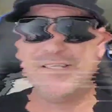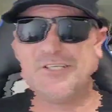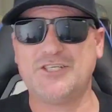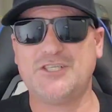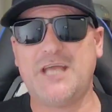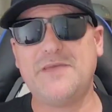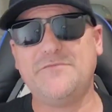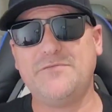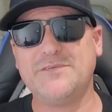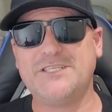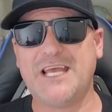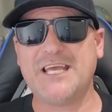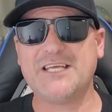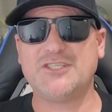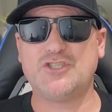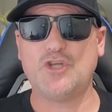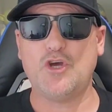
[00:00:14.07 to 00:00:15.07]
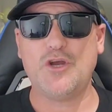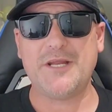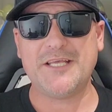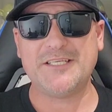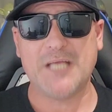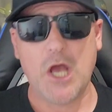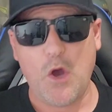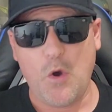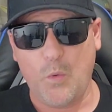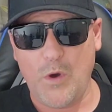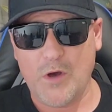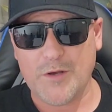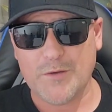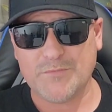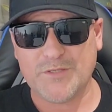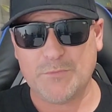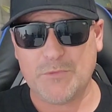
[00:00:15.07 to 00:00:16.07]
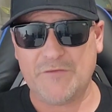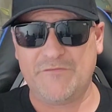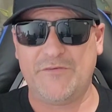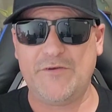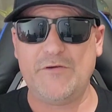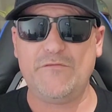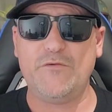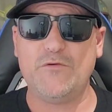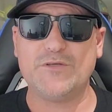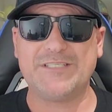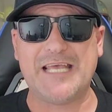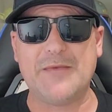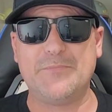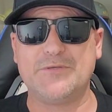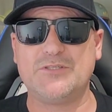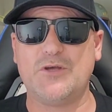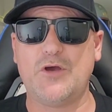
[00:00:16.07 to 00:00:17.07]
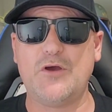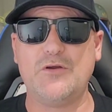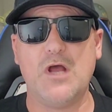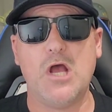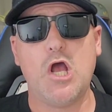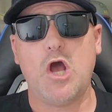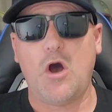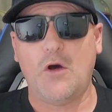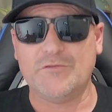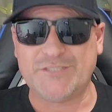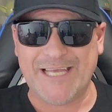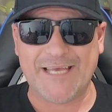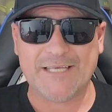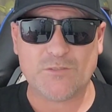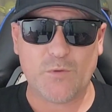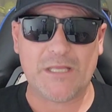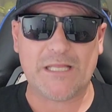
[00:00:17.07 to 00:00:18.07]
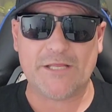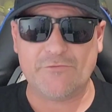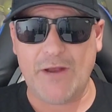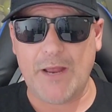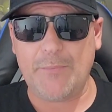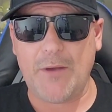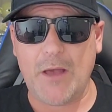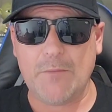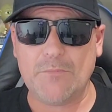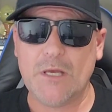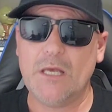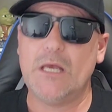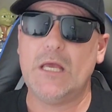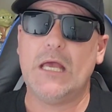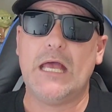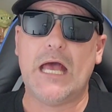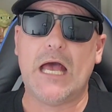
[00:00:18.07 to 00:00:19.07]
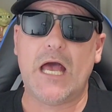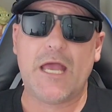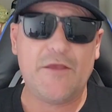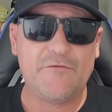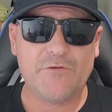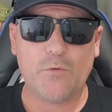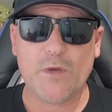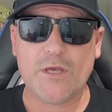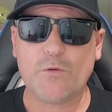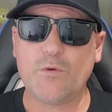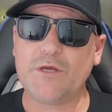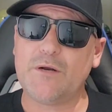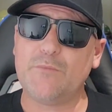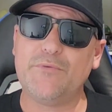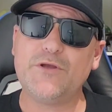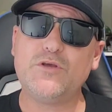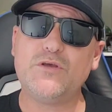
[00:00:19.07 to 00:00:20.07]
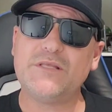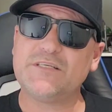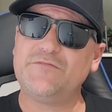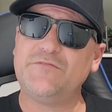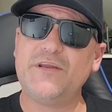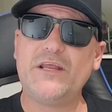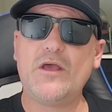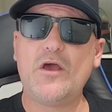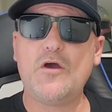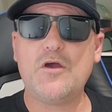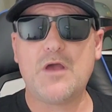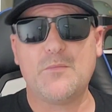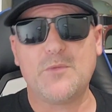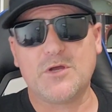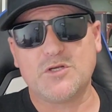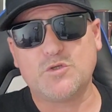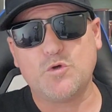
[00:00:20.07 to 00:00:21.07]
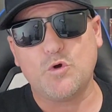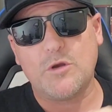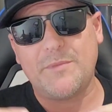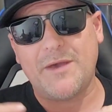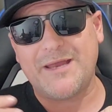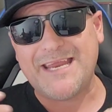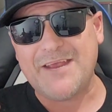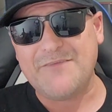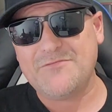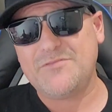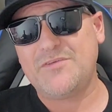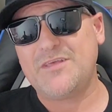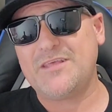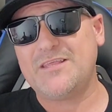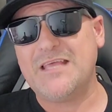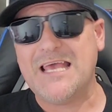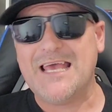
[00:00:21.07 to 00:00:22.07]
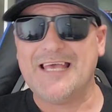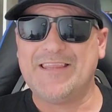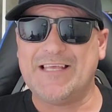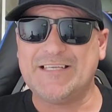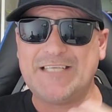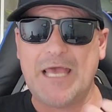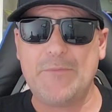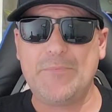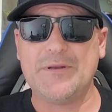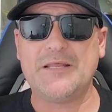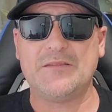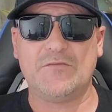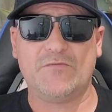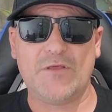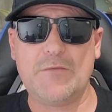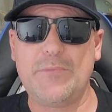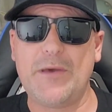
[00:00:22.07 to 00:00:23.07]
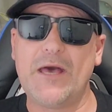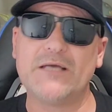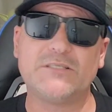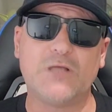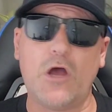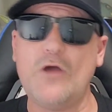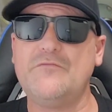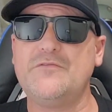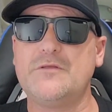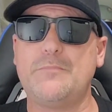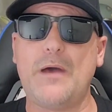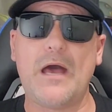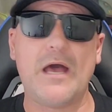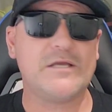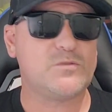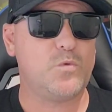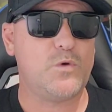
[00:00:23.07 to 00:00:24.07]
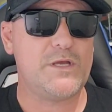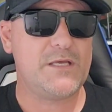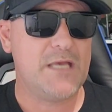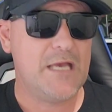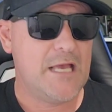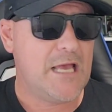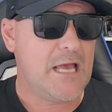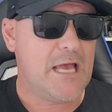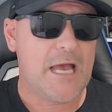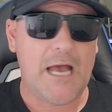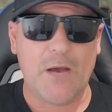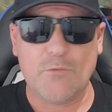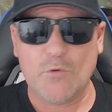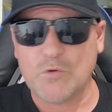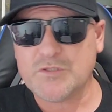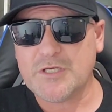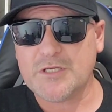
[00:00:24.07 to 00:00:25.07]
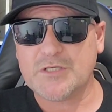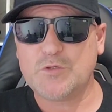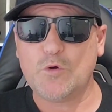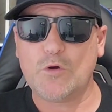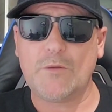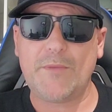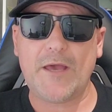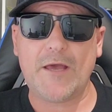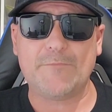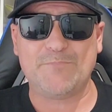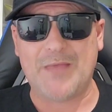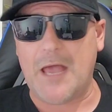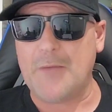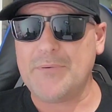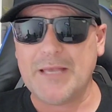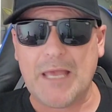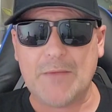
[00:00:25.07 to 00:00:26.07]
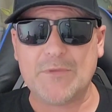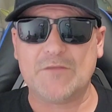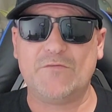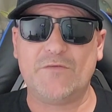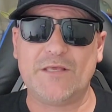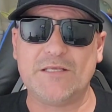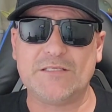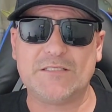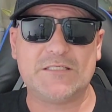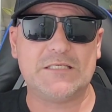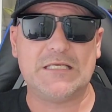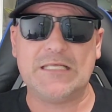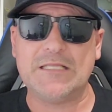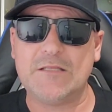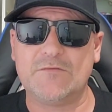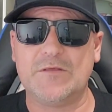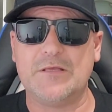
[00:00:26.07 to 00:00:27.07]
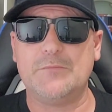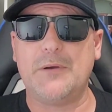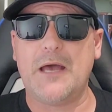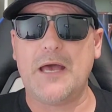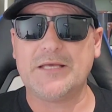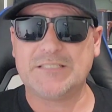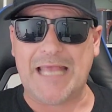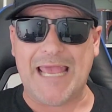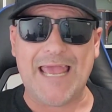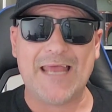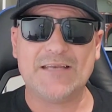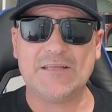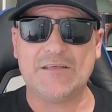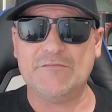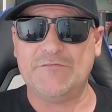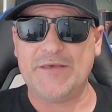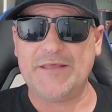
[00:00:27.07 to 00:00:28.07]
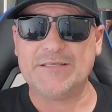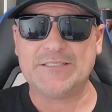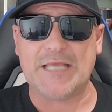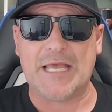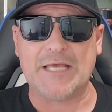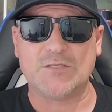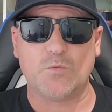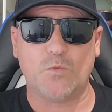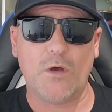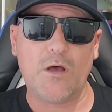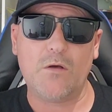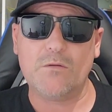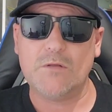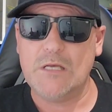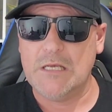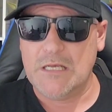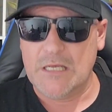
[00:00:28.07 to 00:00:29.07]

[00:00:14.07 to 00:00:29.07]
it's Shane from Jaggs Journeys. Welcome to my very first episode of Jaggs Weekly Wrap Up. Every week we're going to bring you this video and we're going to talk about everything that's happened in the theme parks over the past week. We're also going to talk about up and coming things in the theme parks and events as well.